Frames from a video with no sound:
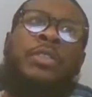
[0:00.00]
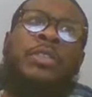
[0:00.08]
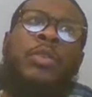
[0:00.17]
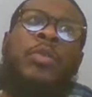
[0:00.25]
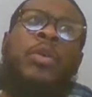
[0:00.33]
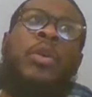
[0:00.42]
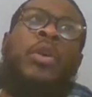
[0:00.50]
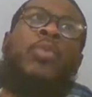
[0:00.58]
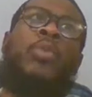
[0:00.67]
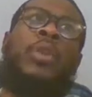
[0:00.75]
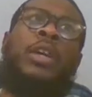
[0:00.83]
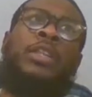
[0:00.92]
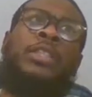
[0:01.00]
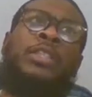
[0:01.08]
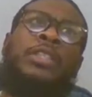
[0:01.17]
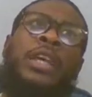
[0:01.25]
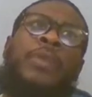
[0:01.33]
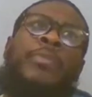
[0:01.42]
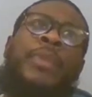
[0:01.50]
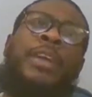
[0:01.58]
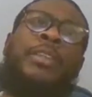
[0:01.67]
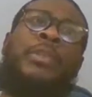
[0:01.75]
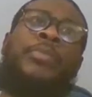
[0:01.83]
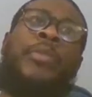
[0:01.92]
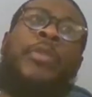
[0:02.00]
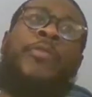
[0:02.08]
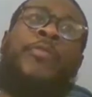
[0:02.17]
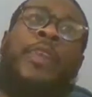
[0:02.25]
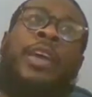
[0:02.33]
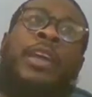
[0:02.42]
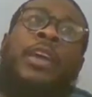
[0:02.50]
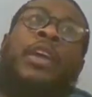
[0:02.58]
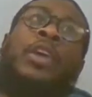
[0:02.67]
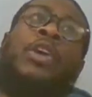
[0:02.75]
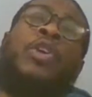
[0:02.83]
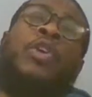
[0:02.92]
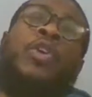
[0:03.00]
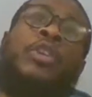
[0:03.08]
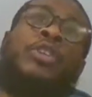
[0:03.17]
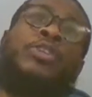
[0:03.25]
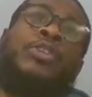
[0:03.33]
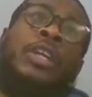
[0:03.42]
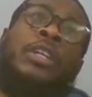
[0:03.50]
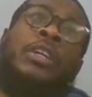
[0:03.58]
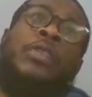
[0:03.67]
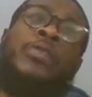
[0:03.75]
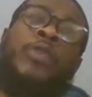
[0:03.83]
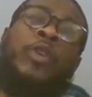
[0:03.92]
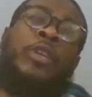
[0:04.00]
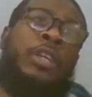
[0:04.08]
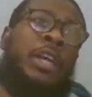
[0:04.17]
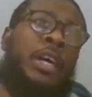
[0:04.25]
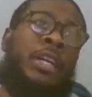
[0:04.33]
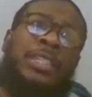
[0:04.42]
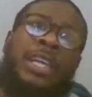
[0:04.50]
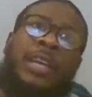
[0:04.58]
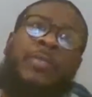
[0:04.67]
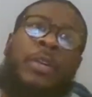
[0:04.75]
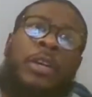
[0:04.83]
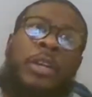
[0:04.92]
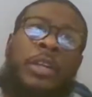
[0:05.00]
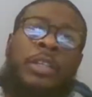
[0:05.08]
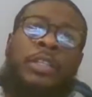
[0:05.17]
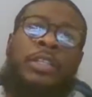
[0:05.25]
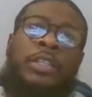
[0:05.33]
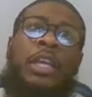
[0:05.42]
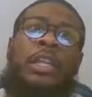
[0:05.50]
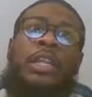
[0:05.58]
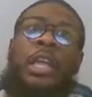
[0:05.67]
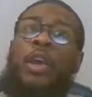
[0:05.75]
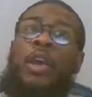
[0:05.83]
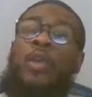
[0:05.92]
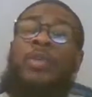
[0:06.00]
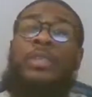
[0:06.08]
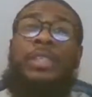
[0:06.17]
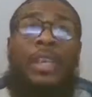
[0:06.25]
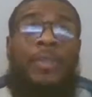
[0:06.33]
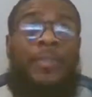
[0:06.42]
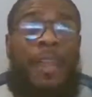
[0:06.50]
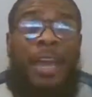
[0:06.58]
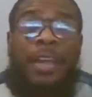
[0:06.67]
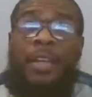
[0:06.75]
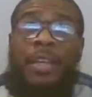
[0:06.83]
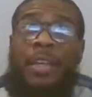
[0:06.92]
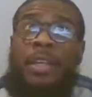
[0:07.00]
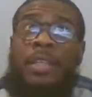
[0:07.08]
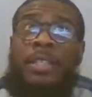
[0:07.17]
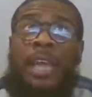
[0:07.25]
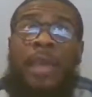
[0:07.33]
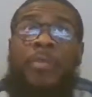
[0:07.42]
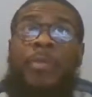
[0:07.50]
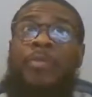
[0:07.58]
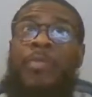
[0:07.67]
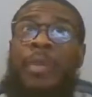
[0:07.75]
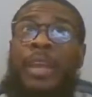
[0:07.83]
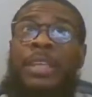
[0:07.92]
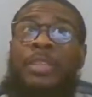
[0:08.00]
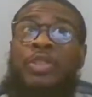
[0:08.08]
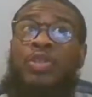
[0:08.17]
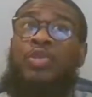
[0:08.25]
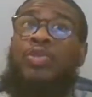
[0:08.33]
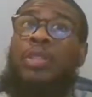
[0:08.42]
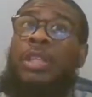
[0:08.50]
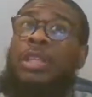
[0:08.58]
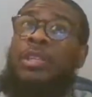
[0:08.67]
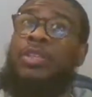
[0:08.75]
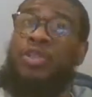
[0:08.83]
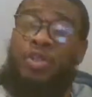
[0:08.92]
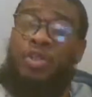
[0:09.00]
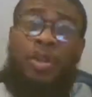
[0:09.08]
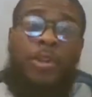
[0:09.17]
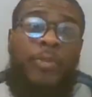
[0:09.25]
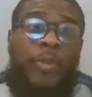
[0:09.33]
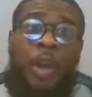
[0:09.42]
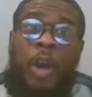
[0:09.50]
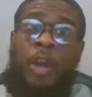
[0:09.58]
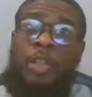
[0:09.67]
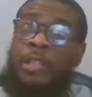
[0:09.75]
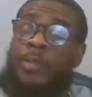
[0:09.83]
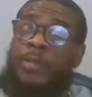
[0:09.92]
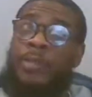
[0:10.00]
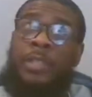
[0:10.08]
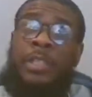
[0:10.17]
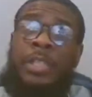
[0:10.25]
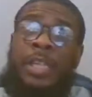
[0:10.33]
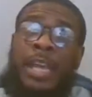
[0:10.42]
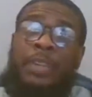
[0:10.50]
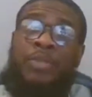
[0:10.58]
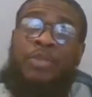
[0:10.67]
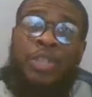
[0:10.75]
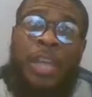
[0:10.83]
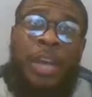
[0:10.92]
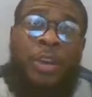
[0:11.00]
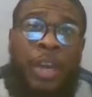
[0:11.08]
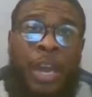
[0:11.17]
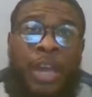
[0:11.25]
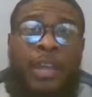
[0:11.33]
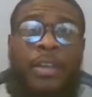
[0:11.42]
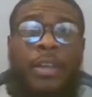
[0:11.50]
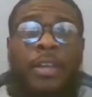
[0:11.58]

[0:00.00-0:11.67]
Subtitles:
So we look at the step back, the pump fake. Gordon tried to avoid the contact but couldn't. They always give that type of play to the shooter, regardless if it's a natural shot or not.